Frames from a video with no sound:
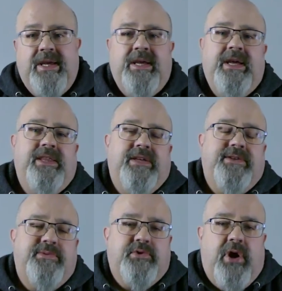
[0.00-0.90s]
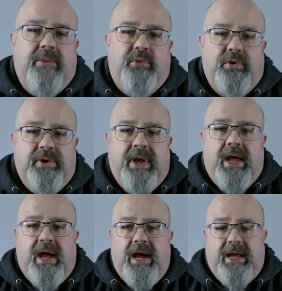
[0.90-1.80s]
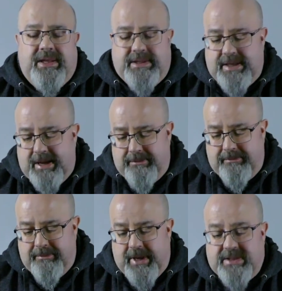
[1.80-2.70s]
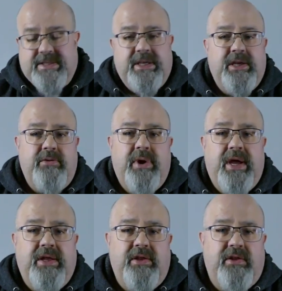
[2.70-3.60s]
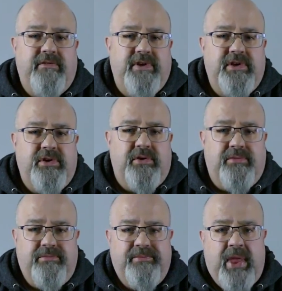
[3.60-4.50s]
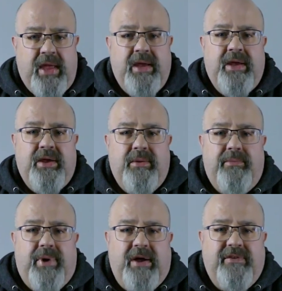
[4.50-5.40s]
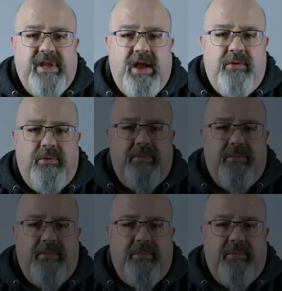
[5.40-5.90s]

hit that subscribe button, and I'll see you in another video. Bye for now.